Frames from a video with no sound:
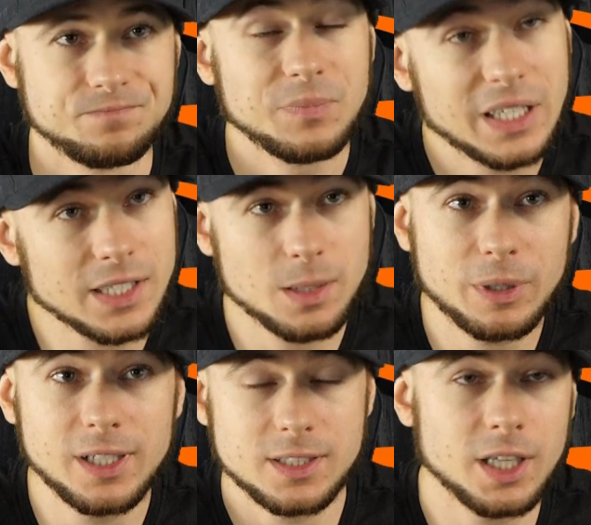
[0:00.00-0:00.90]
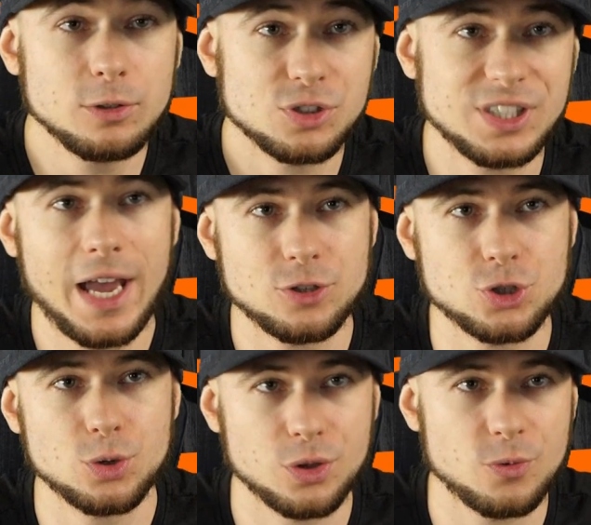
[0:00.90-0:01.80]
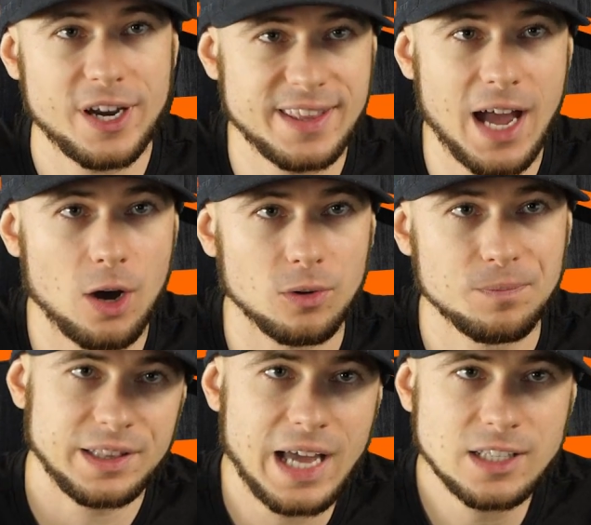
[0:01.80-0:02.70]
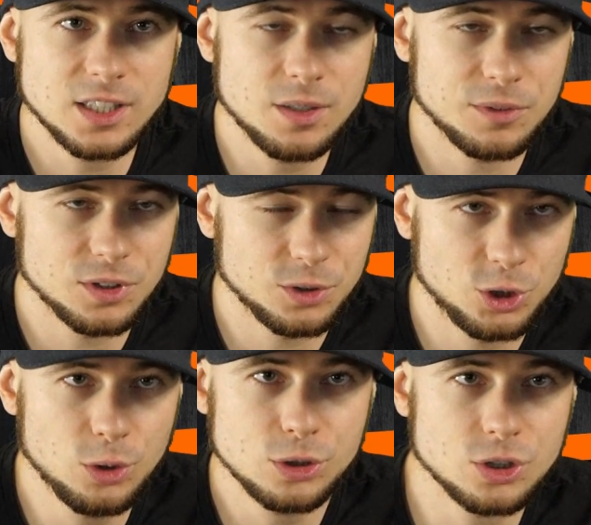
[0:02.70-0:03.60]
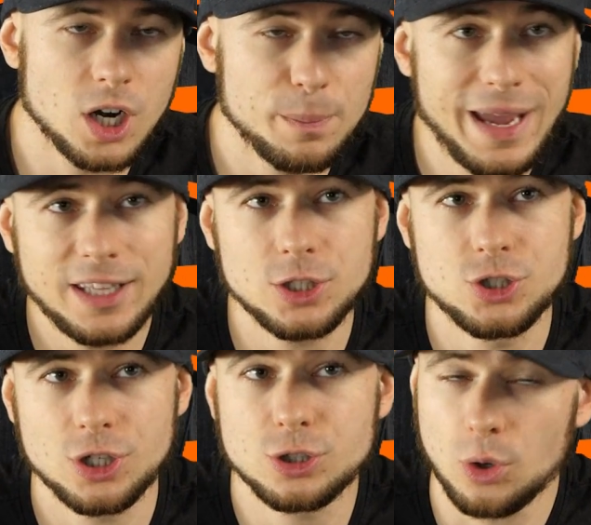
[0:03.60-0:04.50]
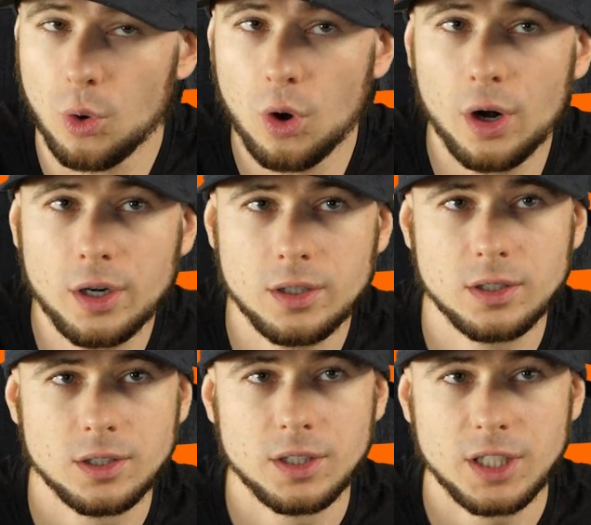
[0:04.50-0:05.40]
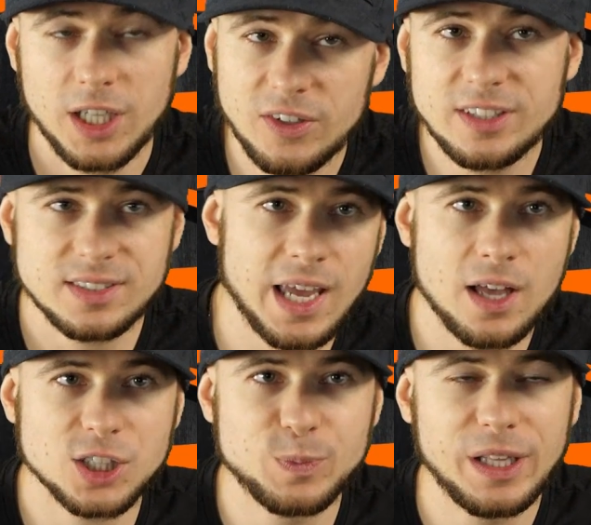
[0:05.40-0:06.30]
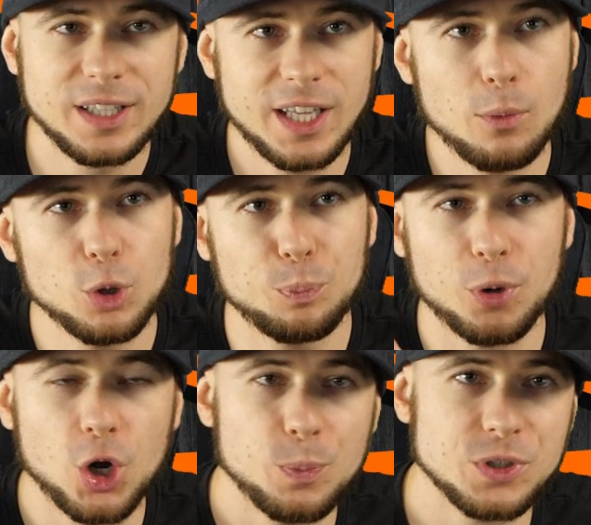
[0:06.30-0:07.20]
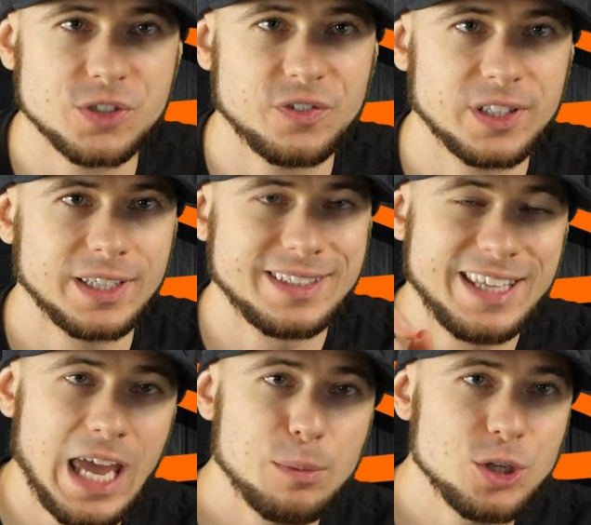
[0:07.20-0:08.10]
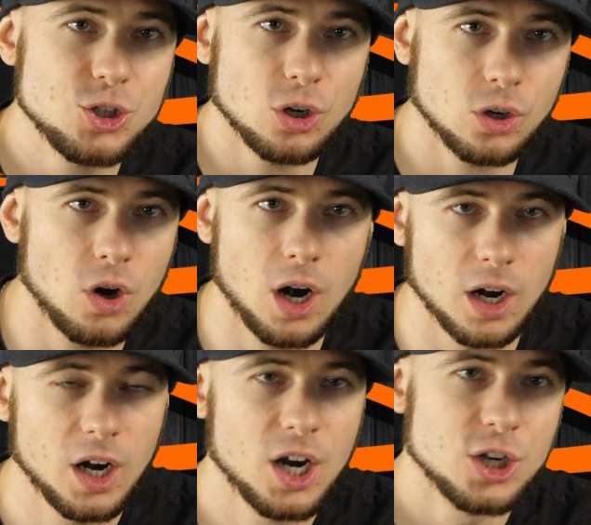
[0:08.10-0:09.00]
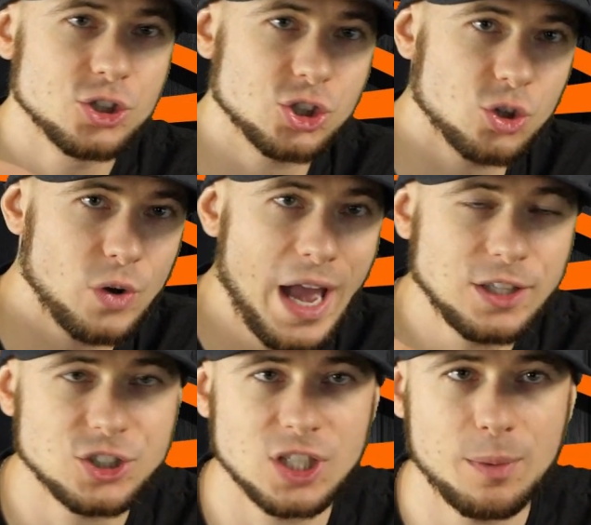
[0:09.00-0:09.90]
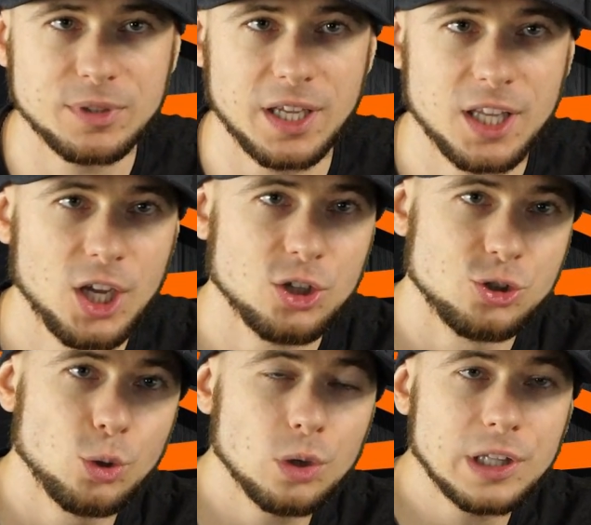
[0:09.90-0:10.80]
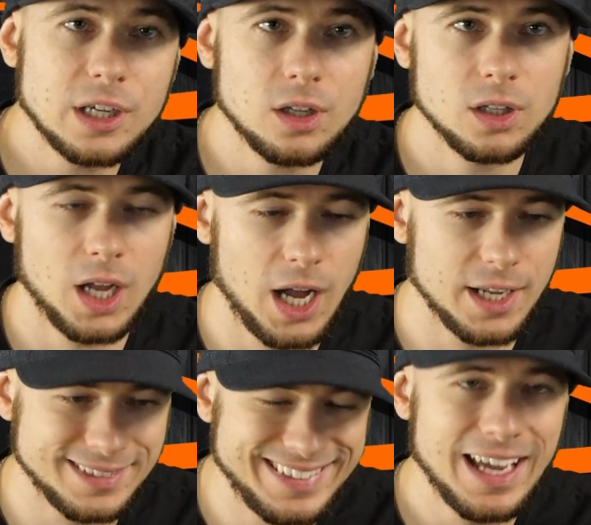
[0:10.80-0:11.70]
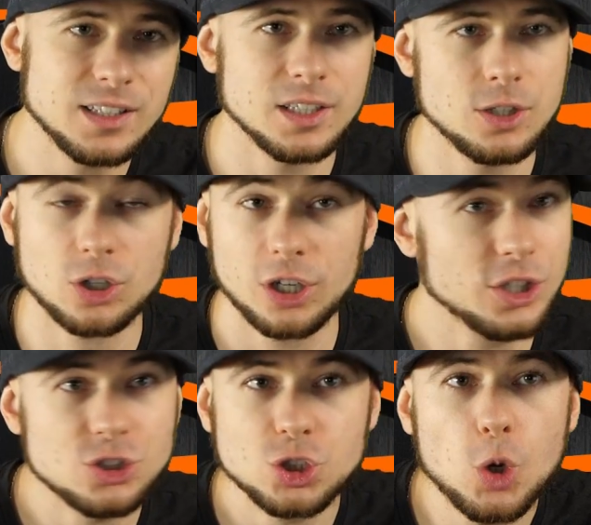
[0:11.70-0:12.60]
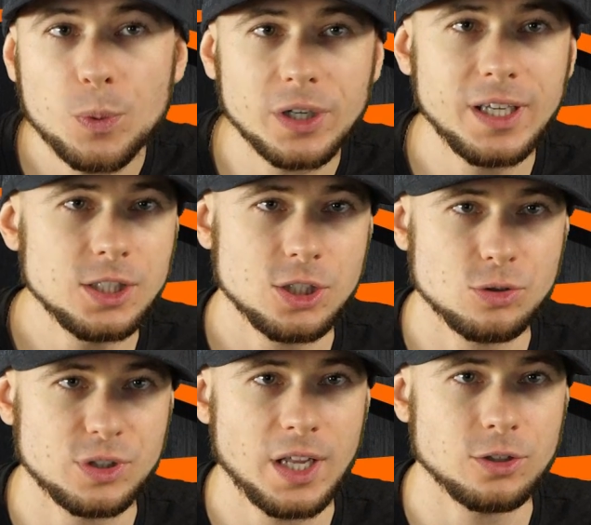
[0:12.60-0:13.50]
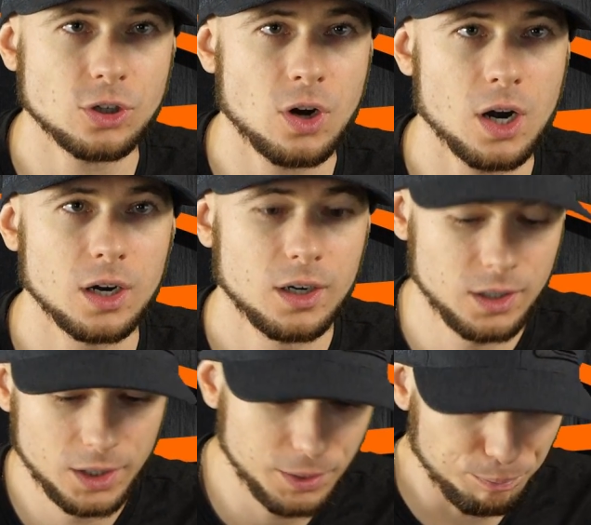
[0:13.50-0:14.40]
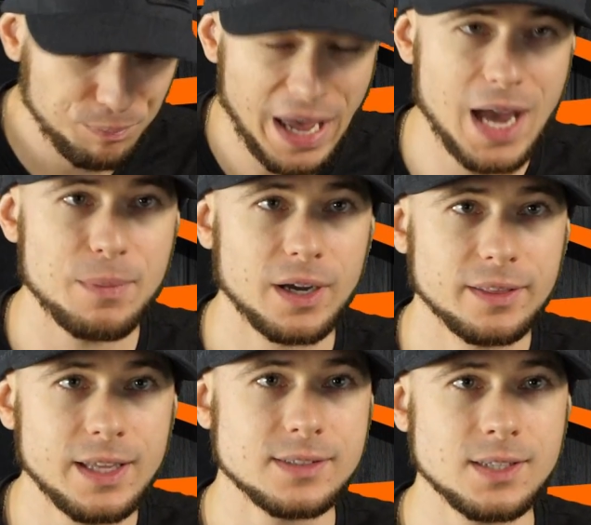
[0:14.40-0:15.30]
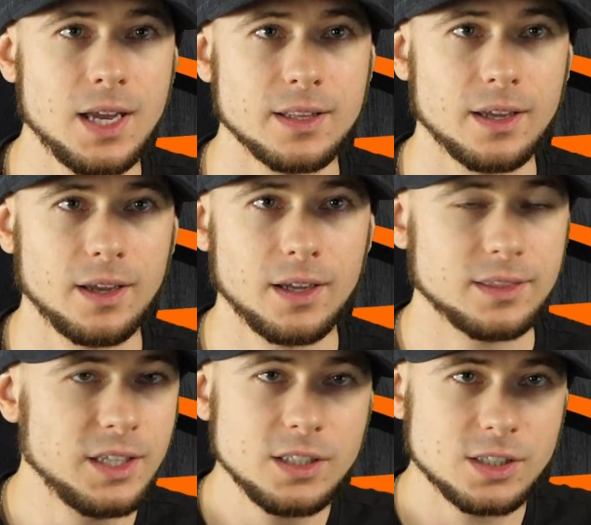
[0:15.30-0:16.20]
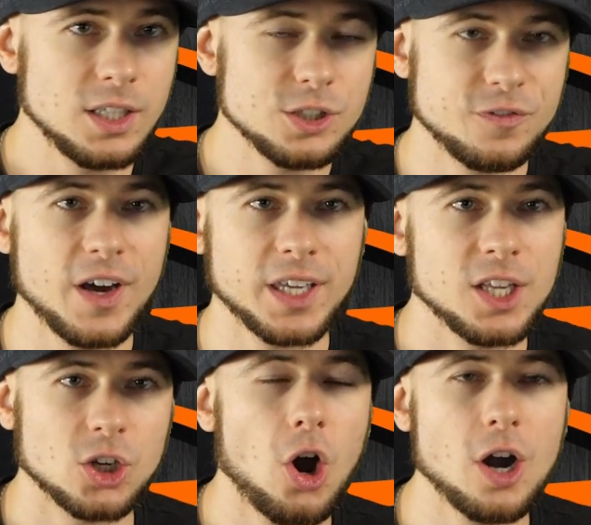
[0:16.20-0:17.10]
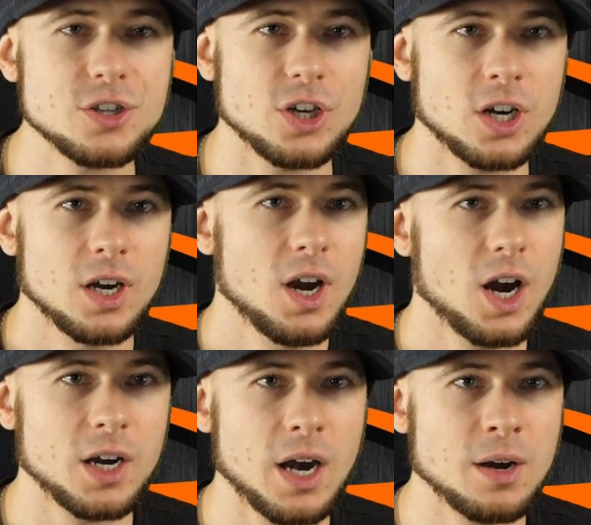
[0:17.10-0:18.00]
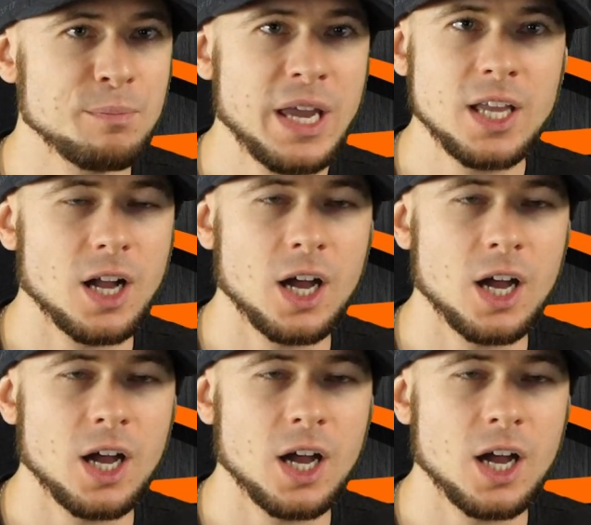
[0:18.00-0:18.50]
Because I'm gonna tell you sad truth right now. Lots of used car managers or even salesmen, they will purposefully damage your car, scratch something, do a little dent on your car. It's super easy to dent your car. Bam, that's it. These fucking cars are made